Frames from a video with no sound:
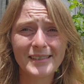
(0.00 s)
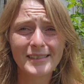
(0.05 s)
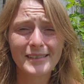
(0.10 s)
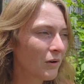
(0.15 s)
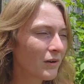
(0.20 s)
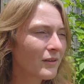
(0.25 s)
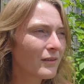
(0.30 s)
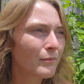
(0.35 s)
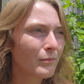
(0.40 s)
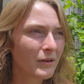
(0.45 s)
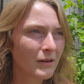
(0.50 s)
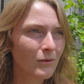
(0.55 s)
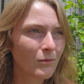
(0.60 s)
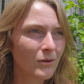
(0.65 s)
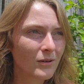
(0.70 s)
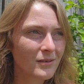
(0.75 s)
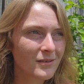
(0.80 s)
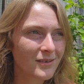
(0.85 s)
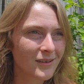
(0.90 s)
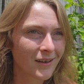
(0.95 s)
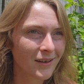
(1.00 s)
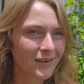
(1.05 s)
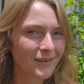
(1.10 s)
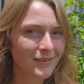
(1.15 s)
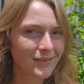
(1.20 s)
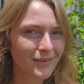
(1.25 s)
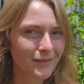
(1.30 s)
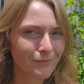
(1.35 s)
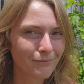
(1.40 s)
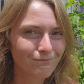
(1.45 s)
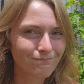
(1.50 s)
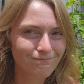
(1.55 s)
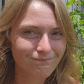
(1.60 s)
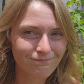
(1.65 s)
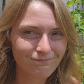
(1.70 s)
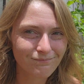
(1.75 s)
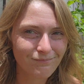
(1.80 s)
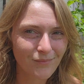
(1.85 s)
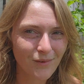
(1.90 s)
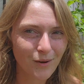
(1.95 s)
One of the big ones is
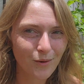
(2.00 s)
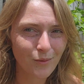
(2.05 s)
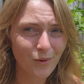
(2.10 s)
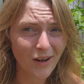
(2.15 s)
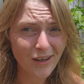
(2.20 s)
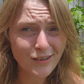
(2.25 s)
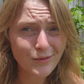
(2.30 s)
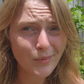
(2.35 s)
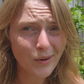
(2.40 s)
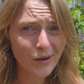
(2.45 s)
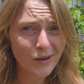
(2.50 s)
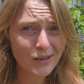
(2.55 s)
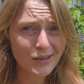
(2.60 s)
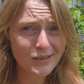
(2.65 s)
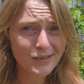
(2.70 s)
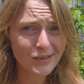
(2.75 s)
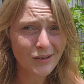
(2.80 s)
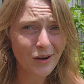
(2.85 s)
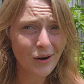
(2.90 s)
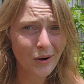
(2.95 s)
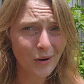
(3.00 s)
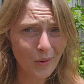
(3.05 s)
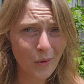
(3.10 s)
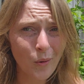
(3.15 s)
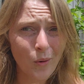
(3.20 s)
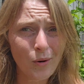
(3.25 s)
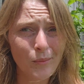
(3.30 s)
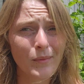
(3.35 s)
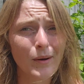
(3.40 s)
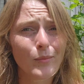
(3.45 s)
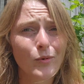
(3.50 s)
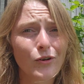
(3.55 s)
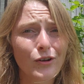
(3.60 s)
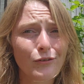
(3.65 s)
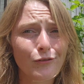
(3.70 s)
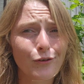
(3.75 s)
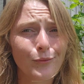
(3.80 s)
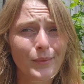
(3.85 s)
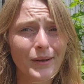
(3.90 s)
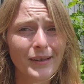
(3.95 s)
raspberries are a core memory
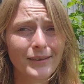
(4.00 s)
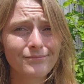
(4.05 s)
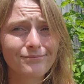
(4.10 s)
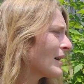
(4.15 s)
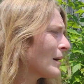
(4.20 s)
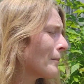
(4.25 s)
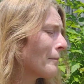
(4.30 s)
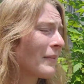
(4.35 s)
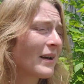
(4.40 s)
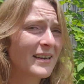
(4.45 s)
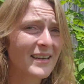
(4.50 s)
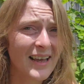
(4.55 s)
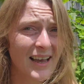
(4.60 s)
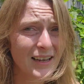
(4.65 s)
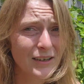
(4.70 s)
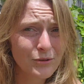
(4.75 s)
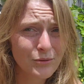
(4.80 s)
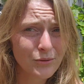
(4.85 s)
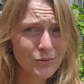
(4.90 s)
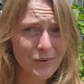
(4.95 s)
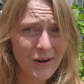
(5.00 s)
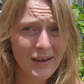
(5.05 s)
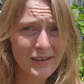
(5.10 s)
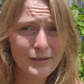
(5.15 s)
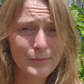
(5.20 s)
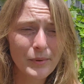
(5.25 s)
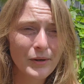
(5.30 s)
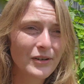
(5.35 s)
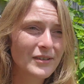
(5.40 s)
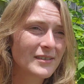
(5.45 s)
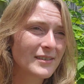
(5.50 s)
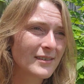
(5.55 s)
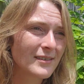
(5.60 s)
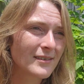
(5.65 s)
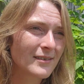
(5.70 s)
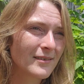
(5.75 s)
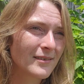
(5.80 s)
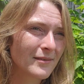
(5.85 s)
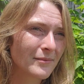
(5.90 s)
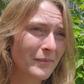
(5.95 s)
for me. My dad grew raspberries
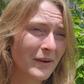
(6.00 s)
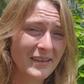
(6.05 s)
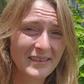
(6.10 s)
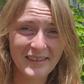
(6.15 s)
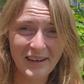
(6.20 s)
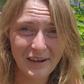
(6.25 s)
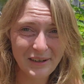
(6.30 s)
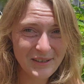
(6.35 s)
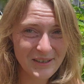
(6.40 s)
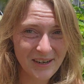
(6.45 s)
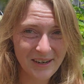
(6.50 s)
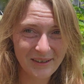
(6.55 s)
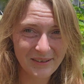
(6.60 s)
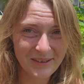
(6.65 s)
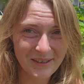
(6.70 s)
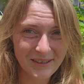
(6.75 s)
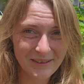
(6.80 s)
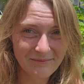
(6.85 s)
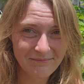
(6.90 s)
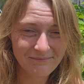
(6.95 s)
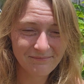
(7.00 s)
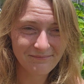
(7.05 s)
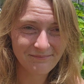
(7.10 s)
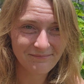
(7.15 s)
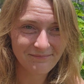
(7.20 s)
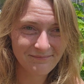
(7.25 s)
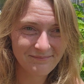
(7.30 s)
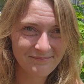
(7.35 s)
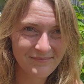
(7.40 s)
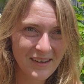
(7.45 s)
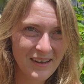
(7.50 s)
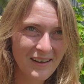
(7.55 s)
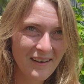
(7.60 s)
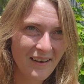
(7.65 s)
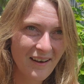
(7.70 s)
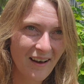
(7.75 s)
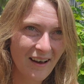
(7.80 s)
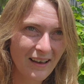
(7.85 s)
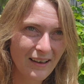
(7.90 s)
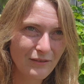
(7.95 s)
my entire childhood.
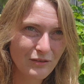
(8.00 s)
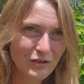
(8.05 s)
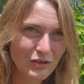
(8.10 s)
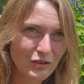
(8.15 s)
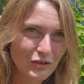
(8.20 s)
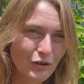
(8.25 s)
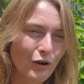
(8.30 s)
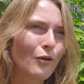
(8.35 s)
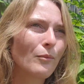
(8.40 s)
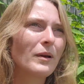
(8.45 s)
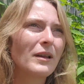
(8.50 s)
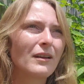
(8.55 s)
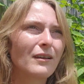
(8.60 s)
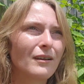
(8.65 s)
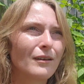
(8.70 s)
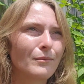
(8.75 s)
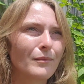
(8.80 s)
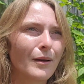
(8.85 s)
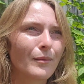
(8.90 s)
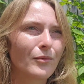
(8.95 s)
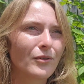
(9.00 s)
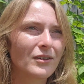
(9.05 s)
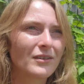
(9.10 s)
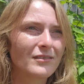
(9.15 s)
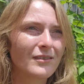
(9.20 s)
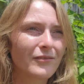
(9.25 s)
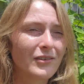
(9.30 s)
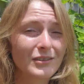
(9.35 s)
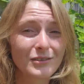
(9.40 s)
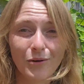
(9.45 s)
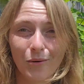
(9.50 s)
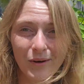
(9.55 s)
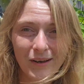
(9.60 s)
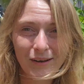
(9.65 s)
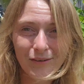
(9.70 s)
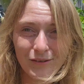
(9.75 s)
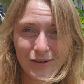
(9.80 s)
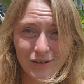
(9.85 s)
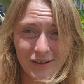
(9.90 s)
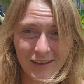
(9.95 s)
I have so many good memories of us going
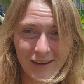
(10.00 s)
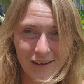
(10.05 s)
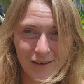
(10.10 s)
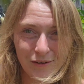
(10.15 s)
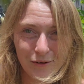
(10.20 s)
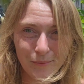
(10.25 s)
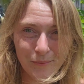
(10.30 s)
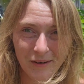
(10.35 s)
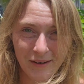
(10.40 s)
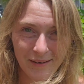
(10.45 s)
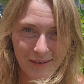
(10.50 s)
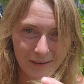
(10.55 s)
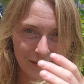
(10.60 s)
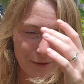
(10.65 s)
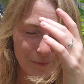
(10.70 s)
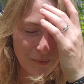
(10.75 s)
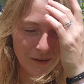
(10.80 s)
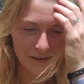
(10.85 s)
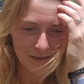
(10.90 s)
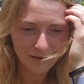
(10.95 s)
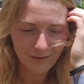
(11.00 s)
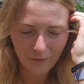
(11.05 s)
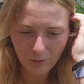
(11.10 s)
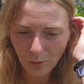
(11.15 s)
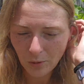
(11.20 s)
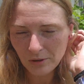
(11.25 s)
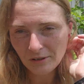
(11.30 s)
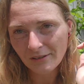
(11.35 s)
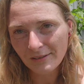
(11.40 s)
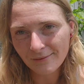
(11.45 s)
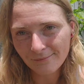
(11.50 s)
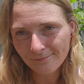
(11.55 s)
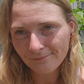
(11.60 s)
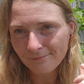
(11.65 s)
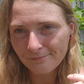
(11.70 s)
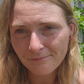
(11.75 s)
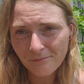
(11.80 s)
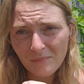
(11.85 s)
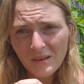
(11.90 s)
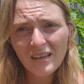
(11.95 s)
out there together and picking them, and of course,
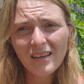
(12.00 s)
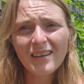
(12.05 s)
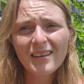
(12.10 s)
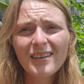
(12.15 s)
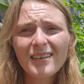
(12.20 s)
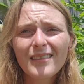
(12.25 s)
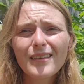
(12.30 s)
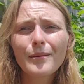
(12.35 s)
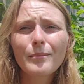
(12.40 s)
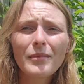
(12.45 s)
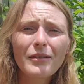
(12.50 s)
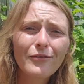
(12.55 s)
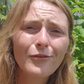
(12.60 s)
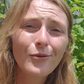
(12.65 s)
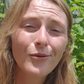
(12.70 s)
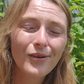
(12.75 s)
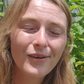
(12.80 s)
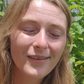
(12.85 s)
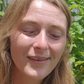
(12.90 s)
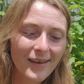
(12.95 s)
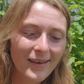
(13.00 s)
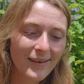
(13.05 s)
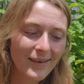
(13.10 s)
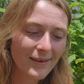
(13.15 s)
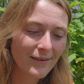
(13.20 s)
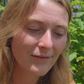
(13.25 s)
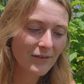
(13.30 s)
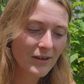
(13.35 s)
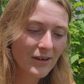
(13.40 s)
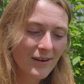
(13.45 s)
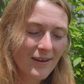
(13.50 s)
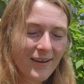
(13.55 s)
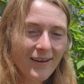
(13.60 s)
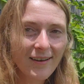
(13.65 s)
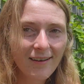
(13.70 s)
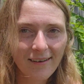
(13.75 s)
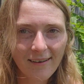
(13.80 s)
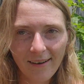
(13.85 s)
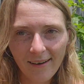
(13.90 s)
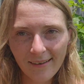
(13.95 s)
me eating them before they even
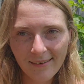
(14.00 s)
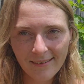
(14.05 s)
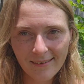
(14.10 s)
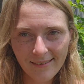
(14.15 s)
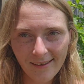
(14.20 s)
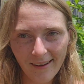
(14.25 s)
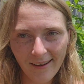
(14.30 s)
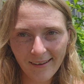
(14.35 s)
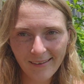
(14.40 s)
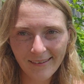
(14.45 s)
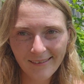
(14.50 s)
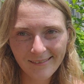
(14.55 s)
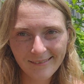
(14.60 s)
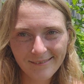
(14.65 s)
got inside.